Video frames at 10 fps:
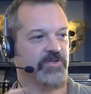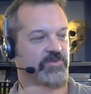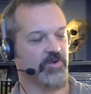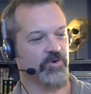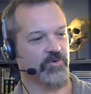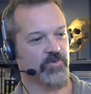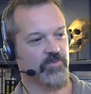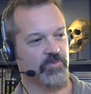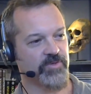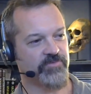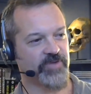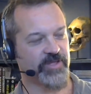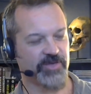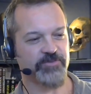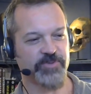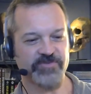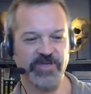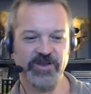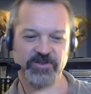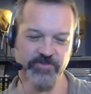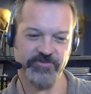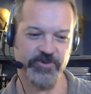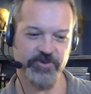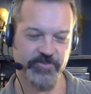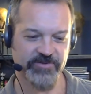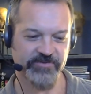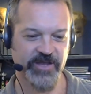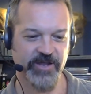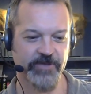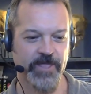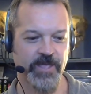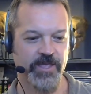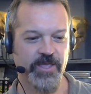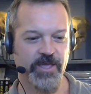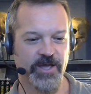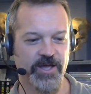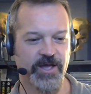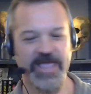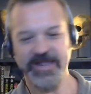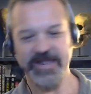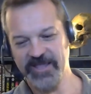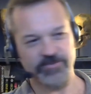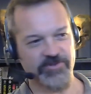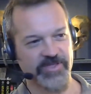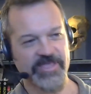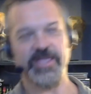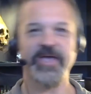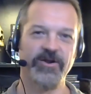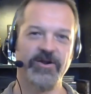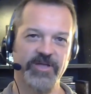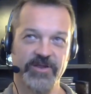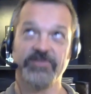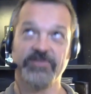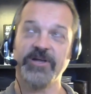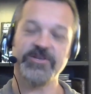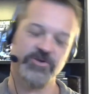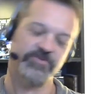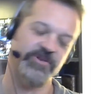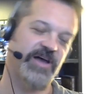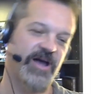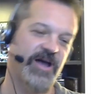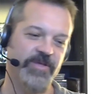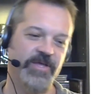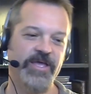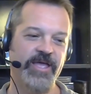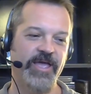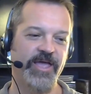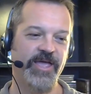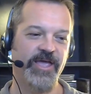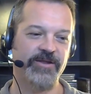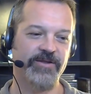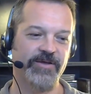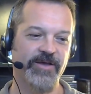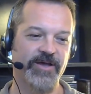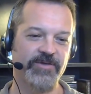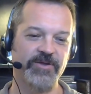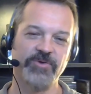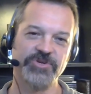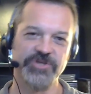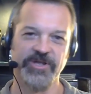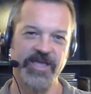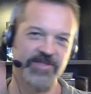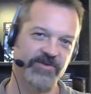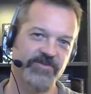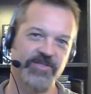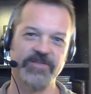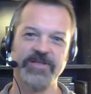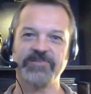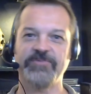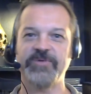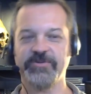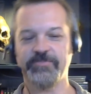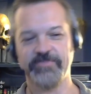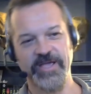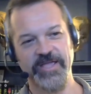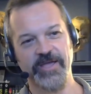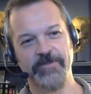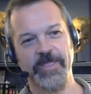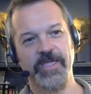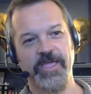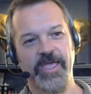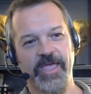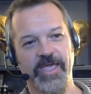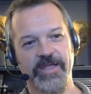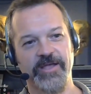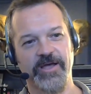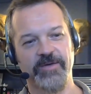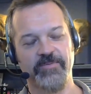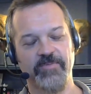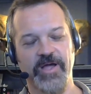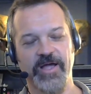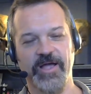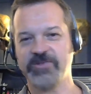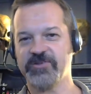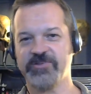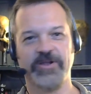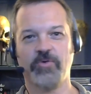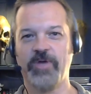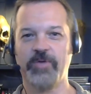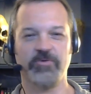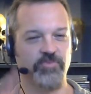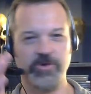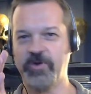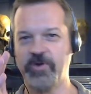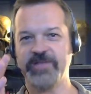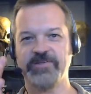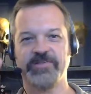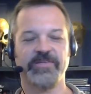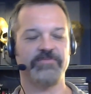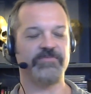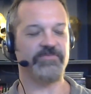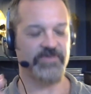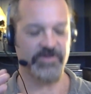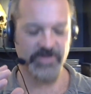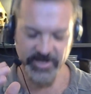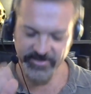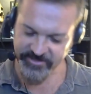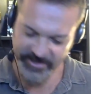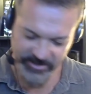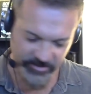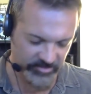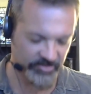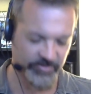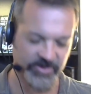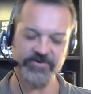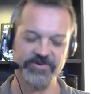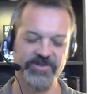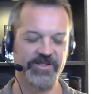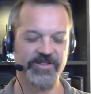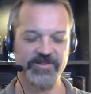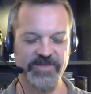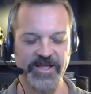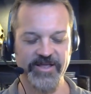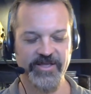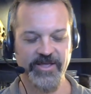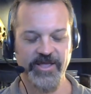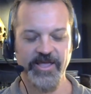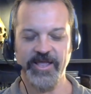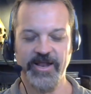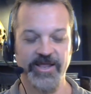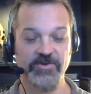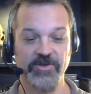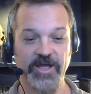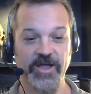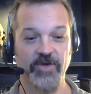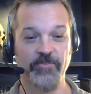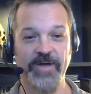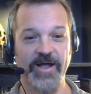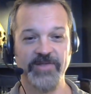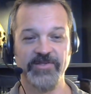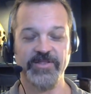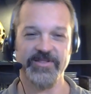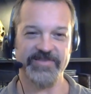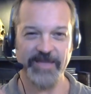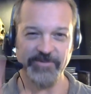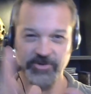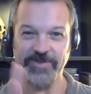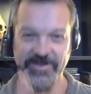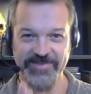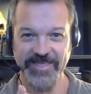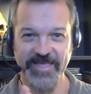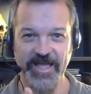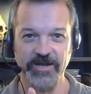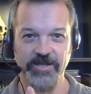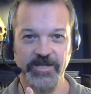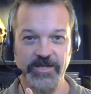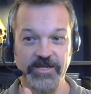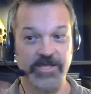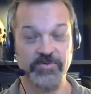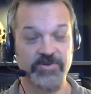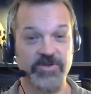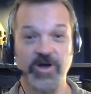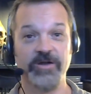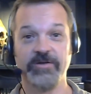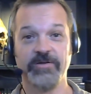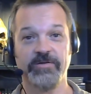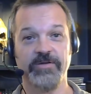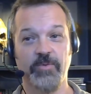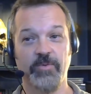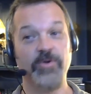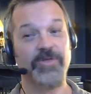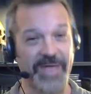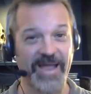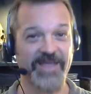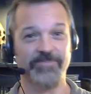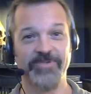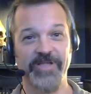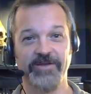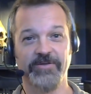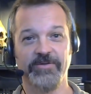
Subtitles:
So I think it was Pennsylvania. So we flew to Pennsylvania. I had to get up so he could get out and get his luggage over the top. And, you know, we shook hands and everything. Nice to meet you. Yeah, yeah. And I just said, it was real quick. I just said, God, thank you so much for sending this guy. And I kid you not, I opened my eyes, and the time it took me to say that, he was gone. And we were in the back of the plane.